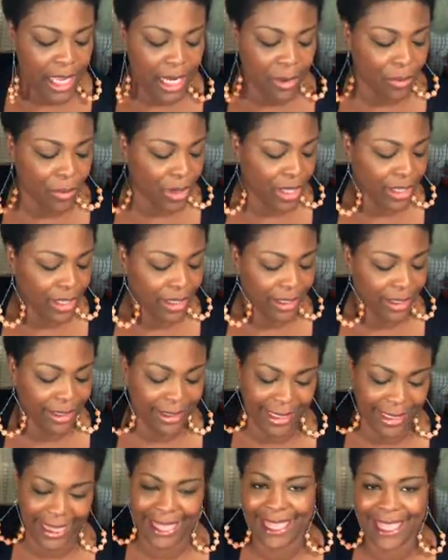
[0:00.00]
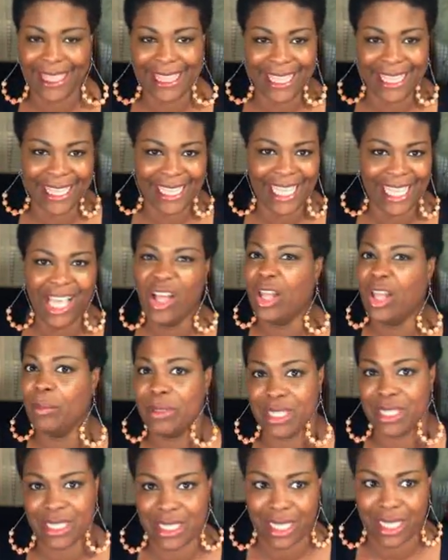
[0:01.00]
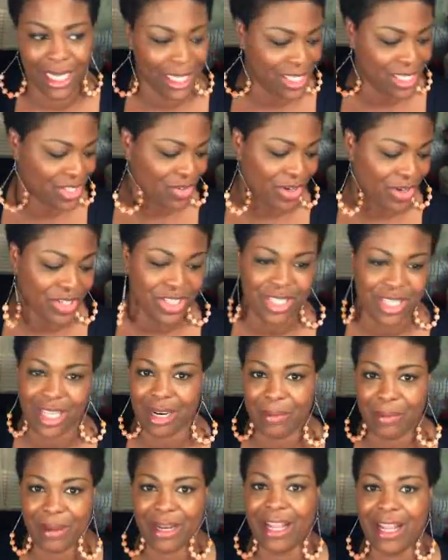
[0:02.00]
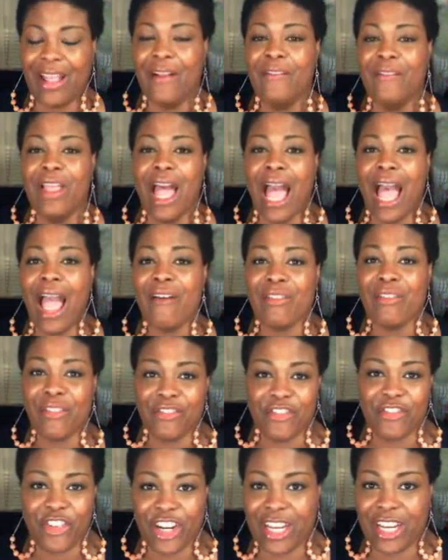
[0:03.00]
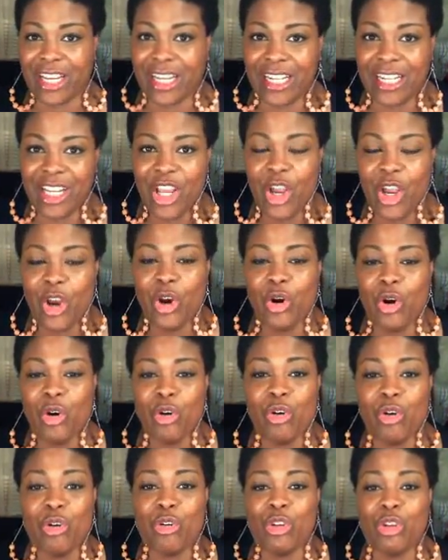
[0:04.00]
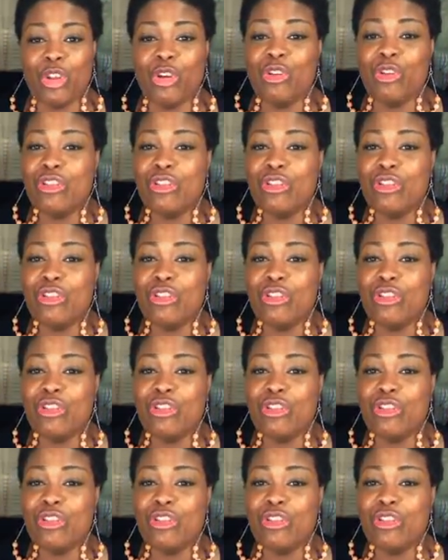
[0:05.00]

Anyway, let me just tell you a story. I just thought about it. I have a friend who